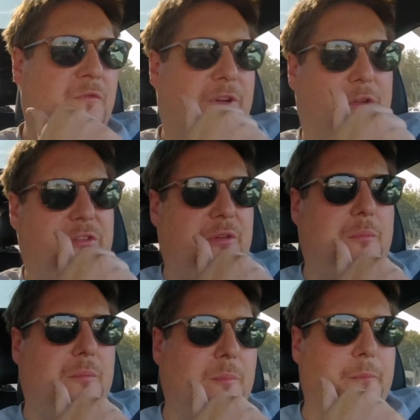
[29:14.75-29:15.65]

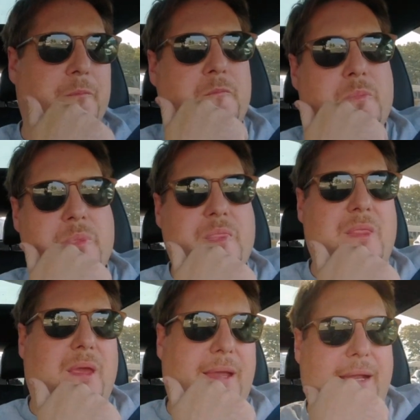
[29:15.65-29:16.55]
Folsom
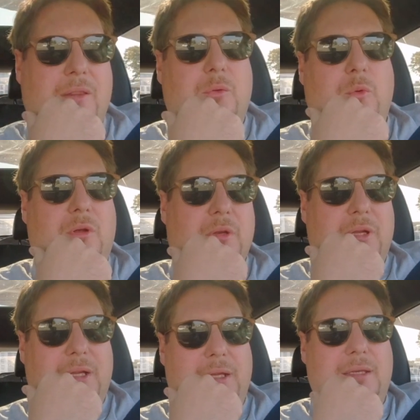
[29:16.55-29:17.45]
and the
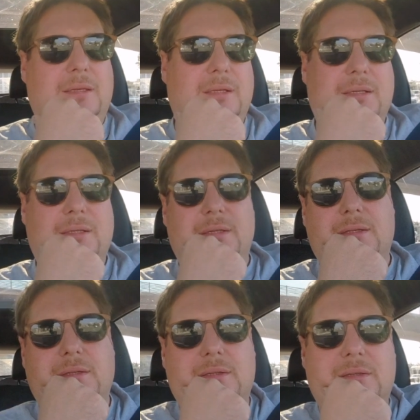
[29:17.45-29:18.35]
one in
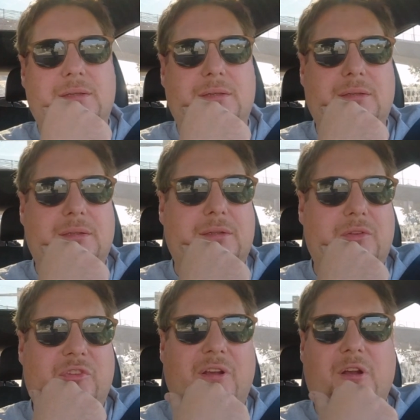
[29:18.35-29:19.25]

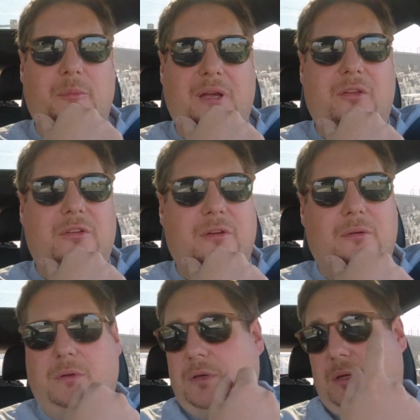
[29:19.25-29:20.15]

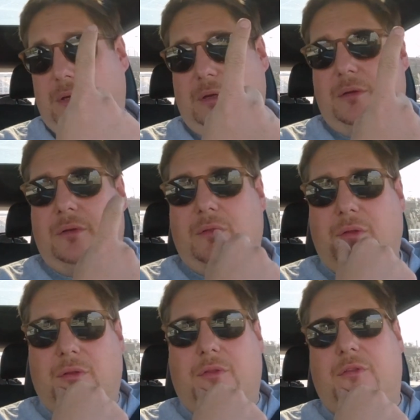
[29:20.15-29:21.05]
Sacramento,
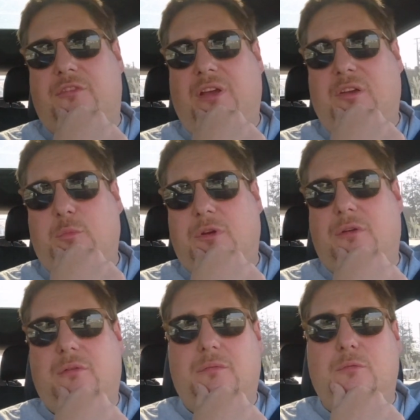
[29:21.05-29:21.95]
the
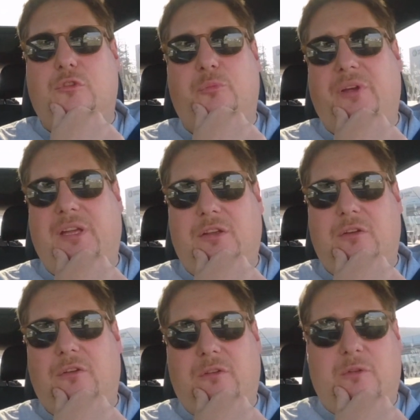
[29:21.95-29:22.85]
CHAdeMO was being
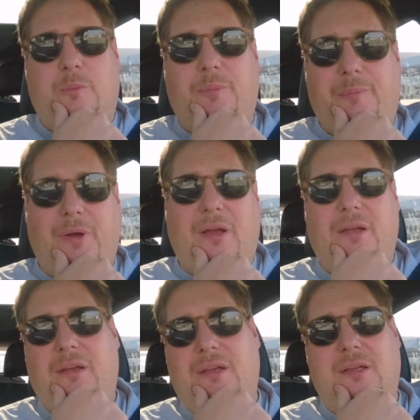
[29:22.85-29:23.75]
used
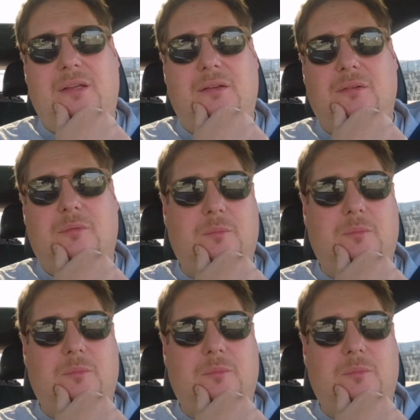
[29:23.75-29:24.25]
by a